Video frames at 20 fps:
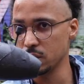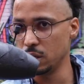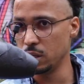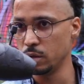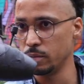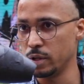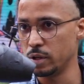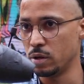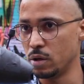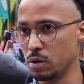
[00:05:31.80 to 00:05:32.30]
is a
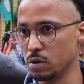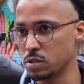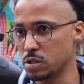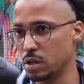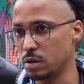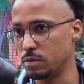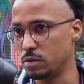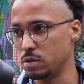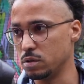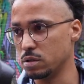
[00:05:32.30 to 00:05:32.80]
little bit nose
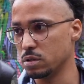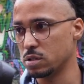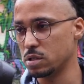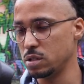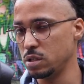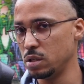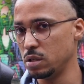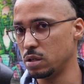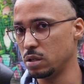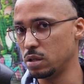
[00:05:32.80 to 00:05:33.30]
heavy. You can
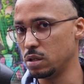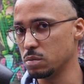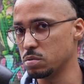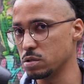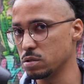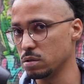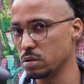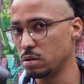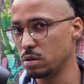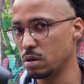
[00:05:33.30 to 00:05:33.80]
see it
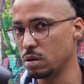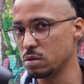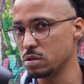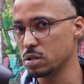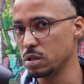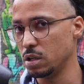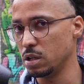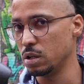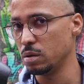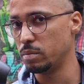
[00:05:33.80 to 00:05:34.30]
dips to the
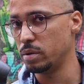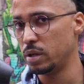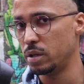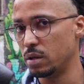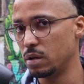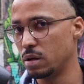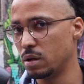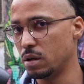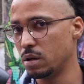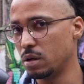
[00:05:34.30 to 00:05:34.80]
nose a little
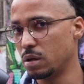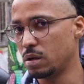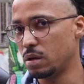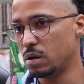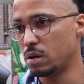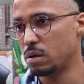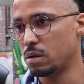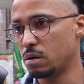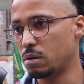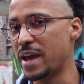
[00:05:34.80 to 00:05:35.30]
bit.
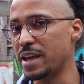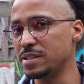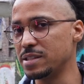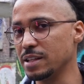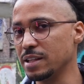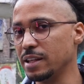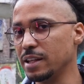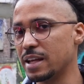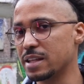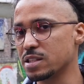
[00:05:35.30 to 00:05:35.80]

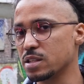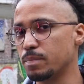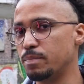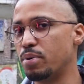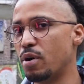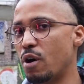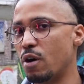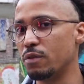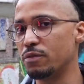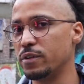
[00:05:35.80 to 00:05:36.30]
Basically, that's the
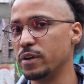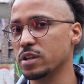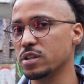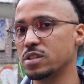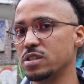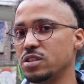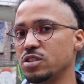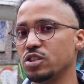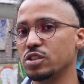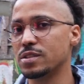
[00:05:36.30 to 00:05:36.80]
perfect
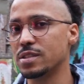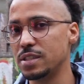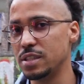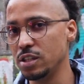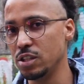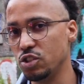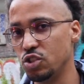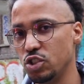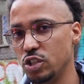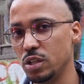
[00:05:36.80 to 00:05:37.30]

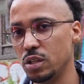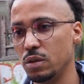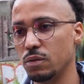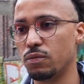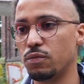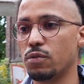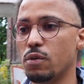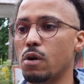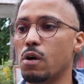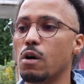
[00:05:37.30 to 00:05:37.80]
CG
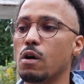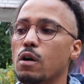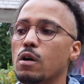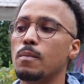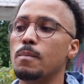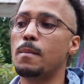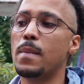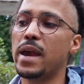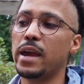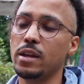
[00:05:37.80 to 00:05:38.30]

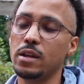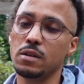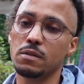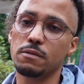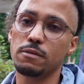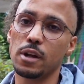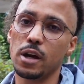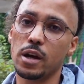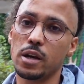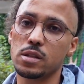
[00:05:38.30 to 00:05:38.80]
for maiden
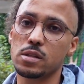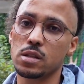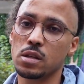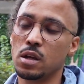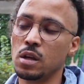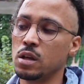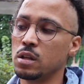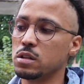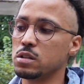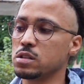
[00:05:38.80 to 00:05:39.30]
flights.
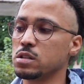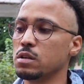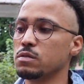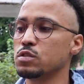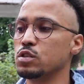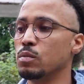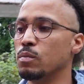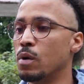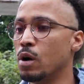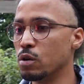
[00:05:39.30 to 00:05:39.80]
This
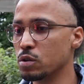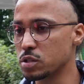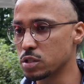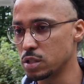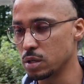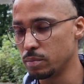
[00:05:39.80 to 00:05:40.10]
gives the most